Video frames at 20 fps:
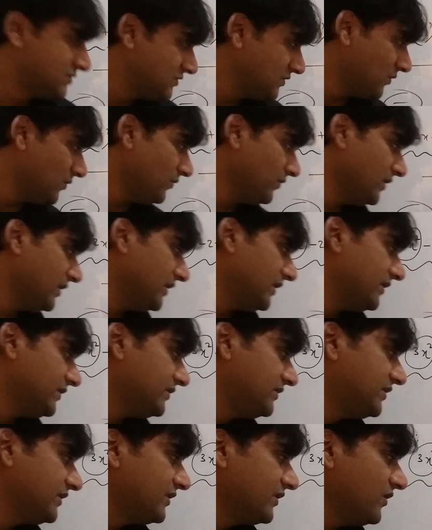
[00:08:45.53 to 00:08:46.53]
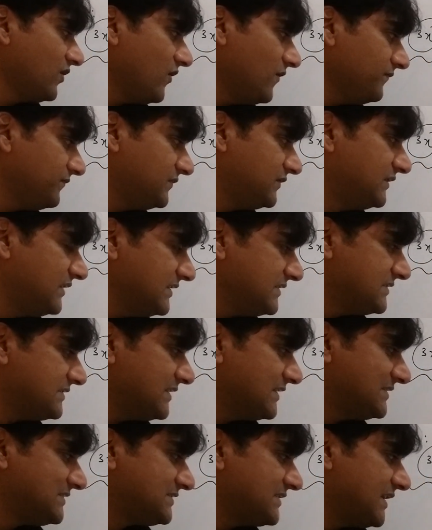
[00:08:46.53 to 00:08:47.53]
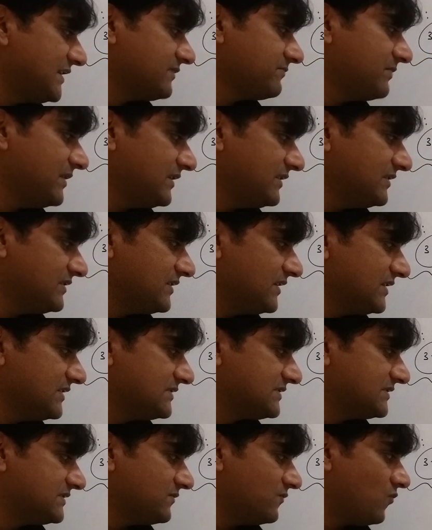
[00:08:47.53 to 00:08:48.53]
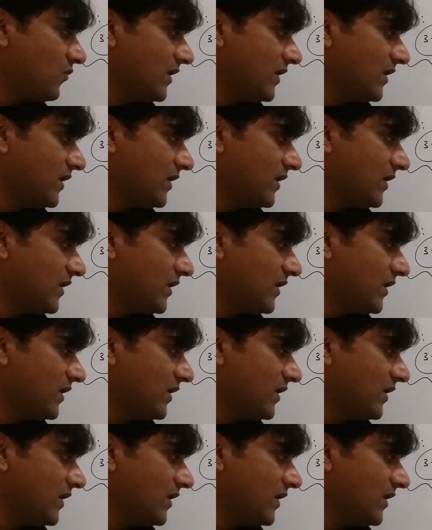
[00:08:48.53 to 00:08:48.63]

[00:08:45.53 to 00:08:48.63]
So degree of this statement is